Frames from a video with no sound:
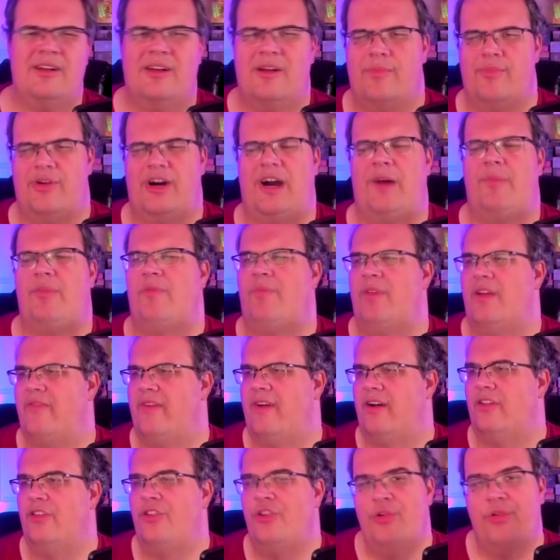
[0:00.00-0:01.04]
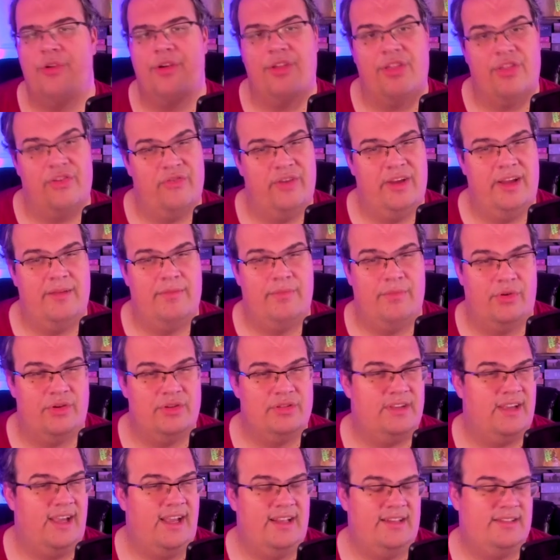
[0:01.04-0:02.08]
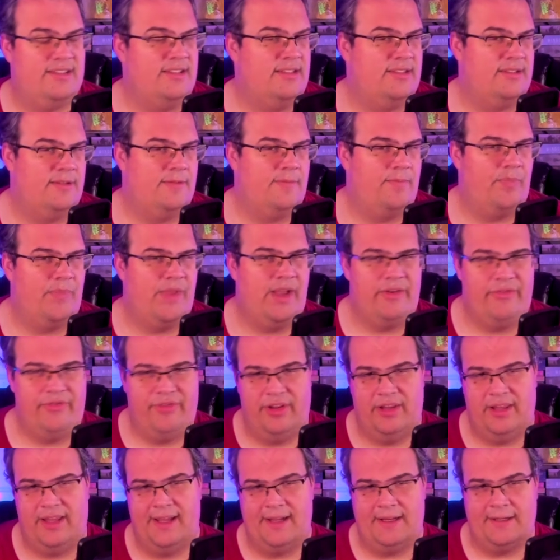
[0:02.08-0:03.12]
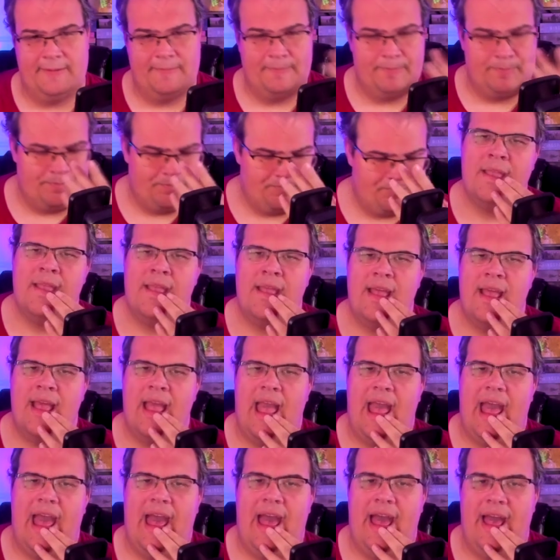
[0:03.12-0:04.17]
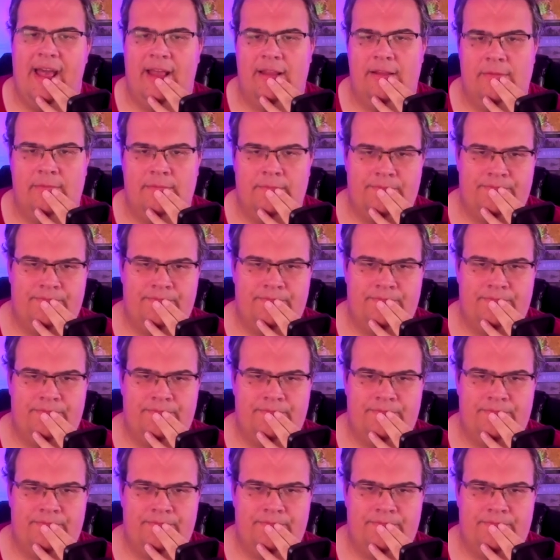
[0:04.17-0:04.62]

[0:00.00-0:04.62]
probably be around 2 or 3 in most cases, I feel like. And